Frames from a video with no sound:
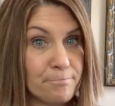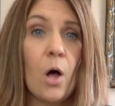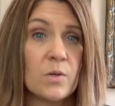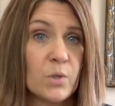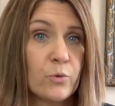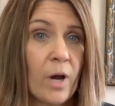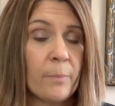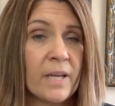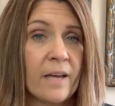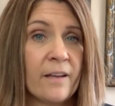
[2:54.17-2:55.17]
Also
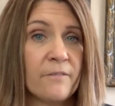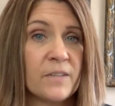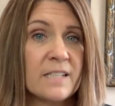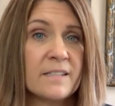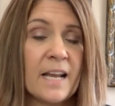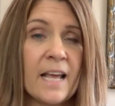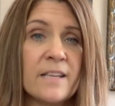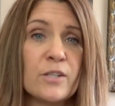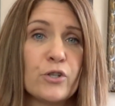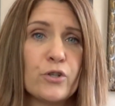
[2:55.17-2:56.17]
dropping on Netflix today
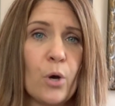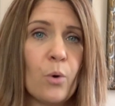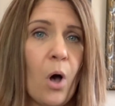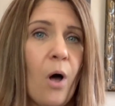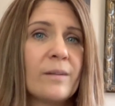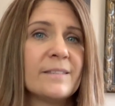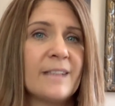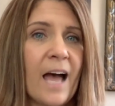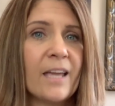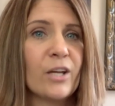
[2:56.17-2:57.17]
is a show called
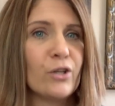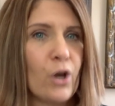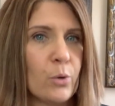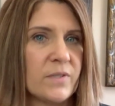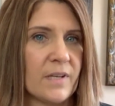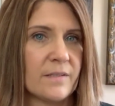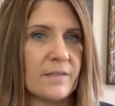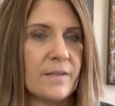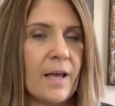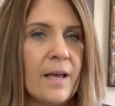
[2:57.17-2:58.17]

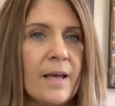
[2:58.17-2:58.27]
Diagnosis.